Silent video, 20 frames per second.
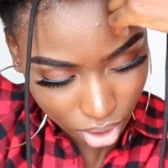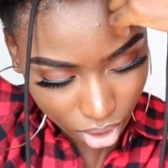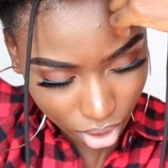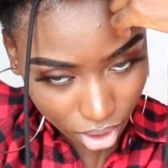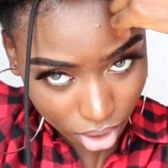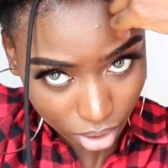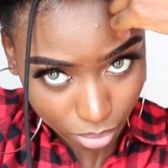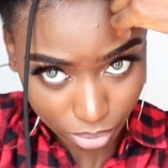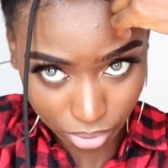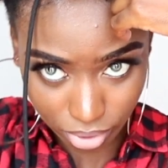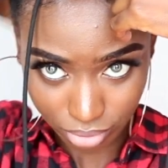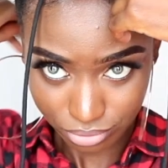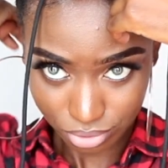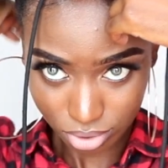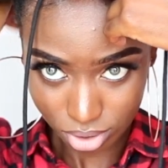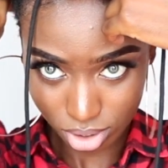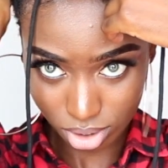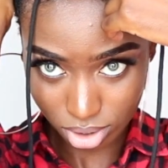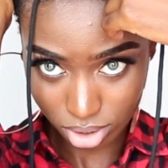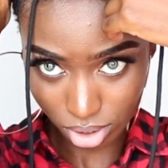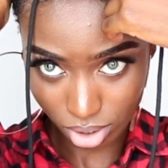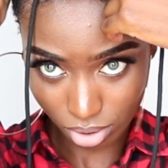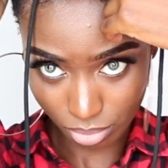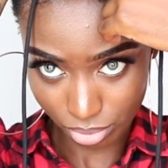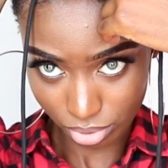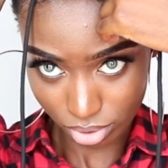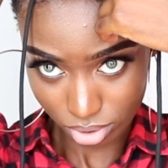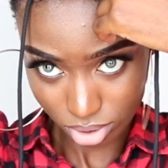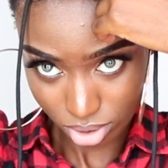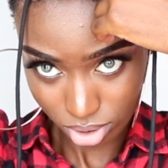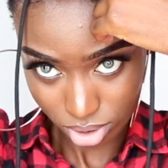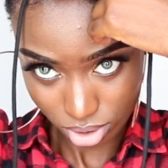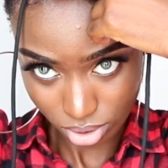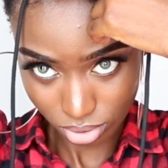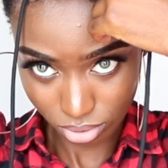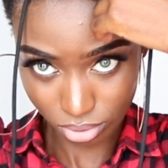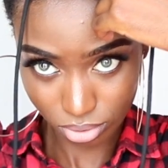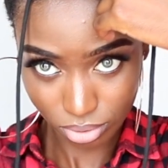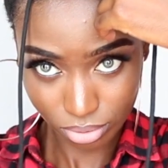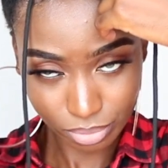I keep lifting it up
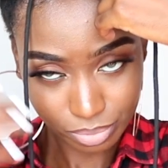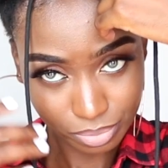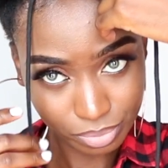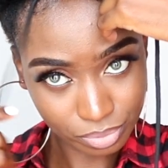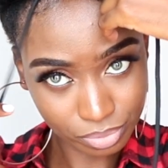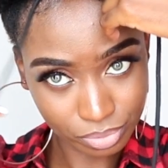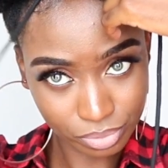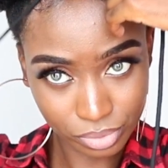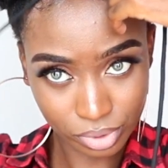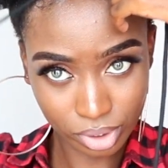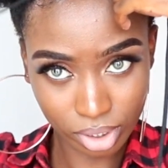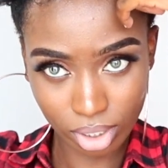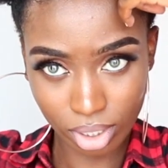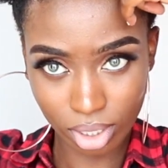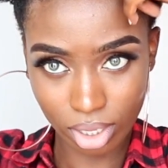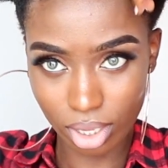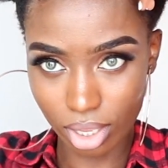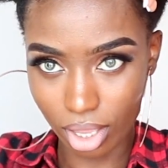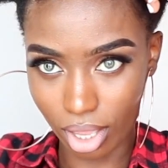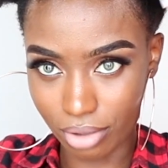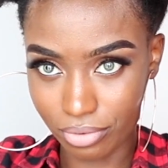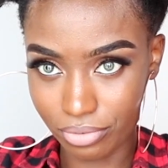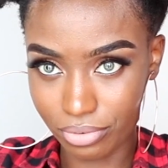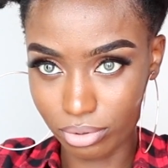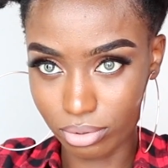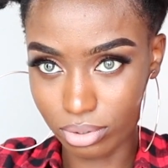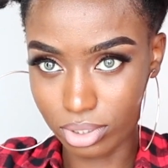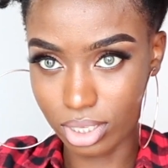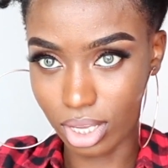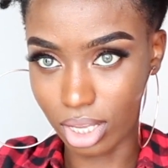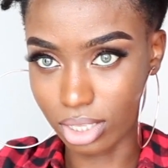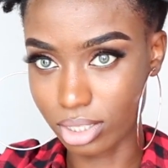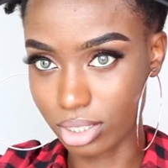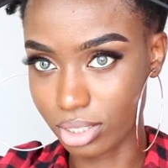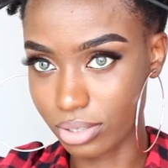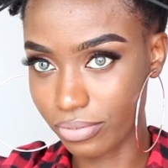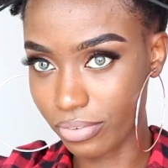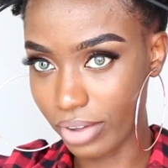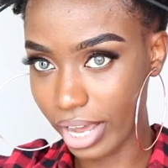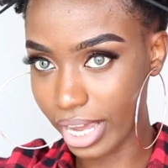until I feel
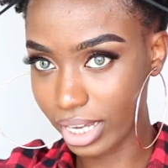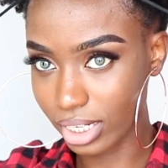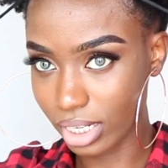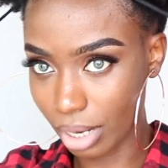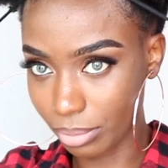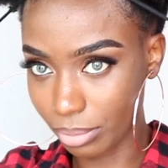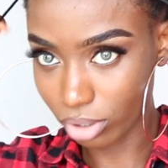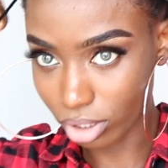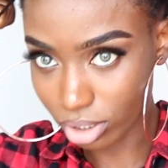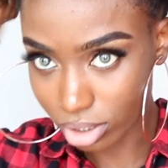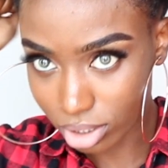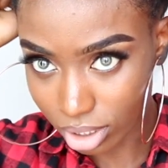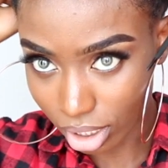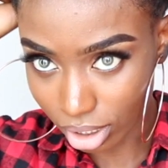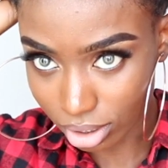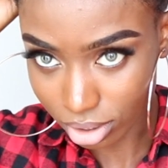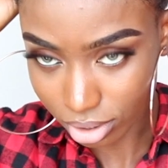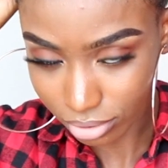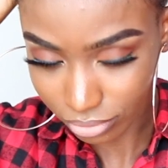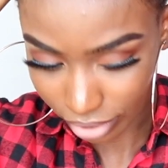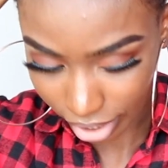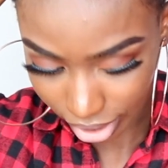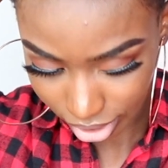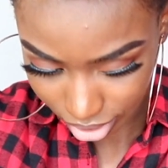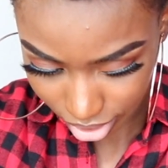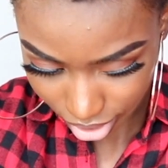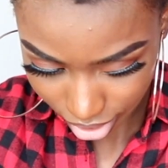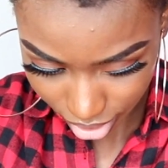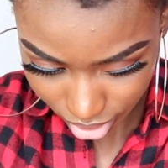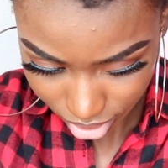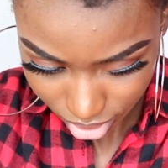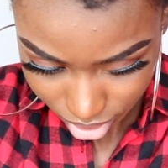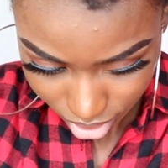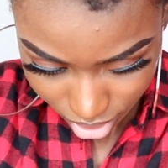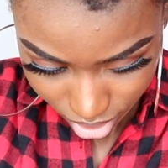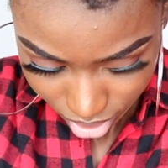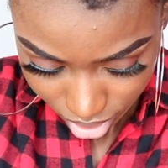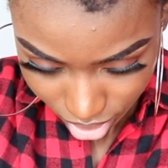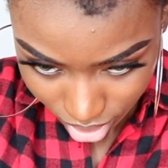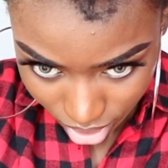satisfied. not satisfied yet.
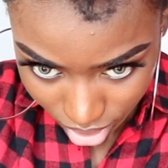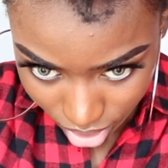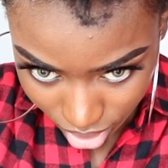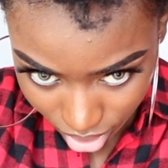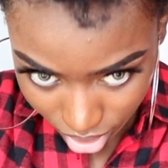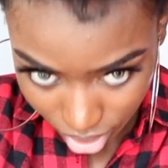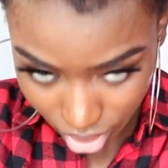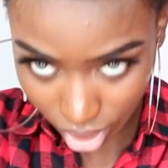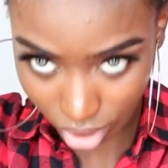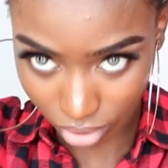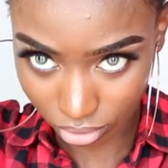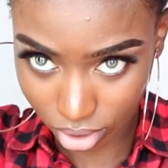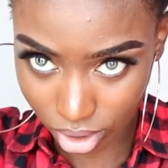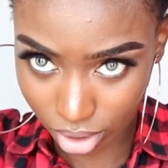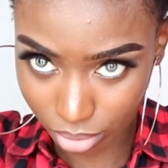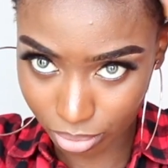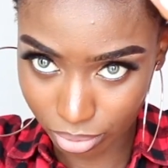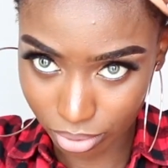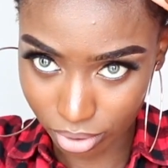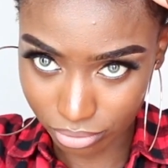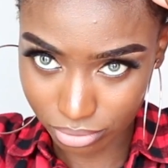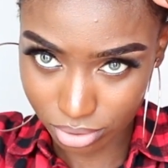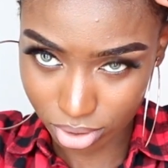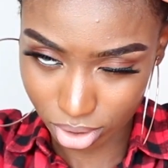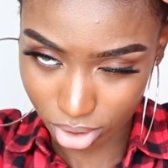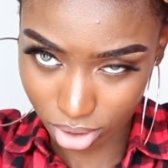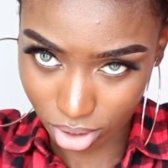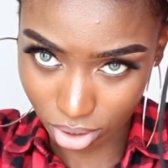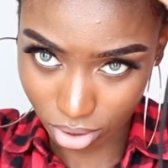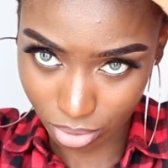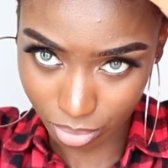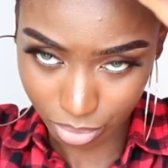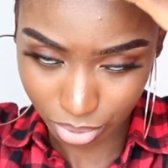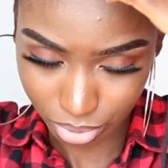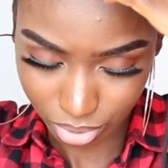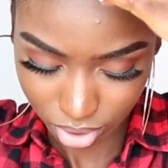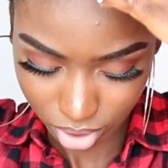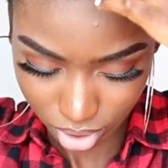I'll keep lifting it up